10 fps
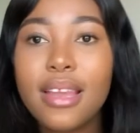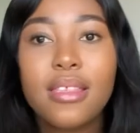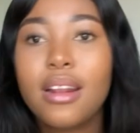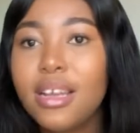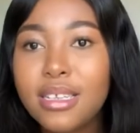the
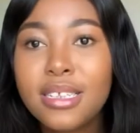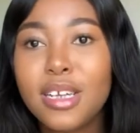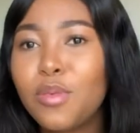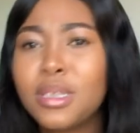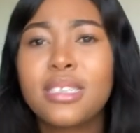least, it
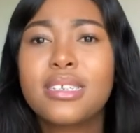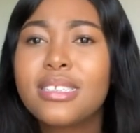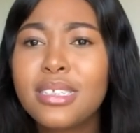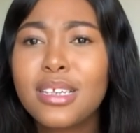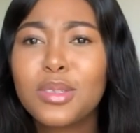was a
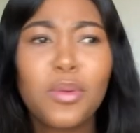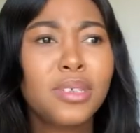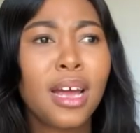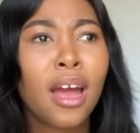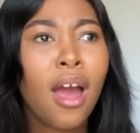66. So I was
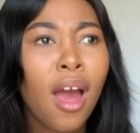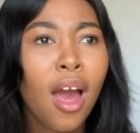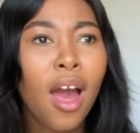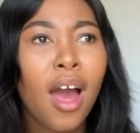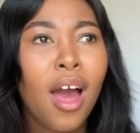like,
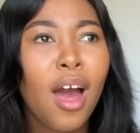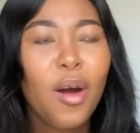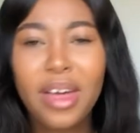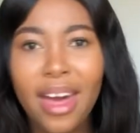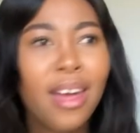
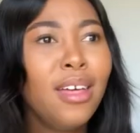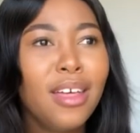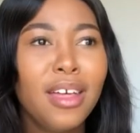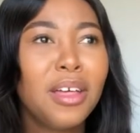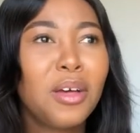okay,
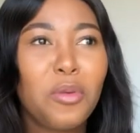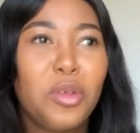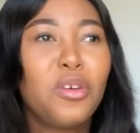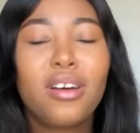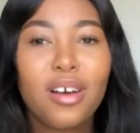
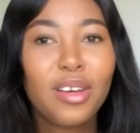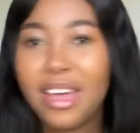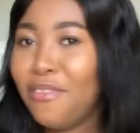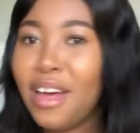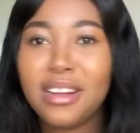okay,
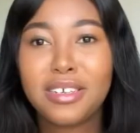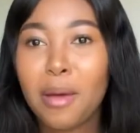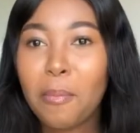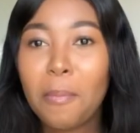fine, sharp.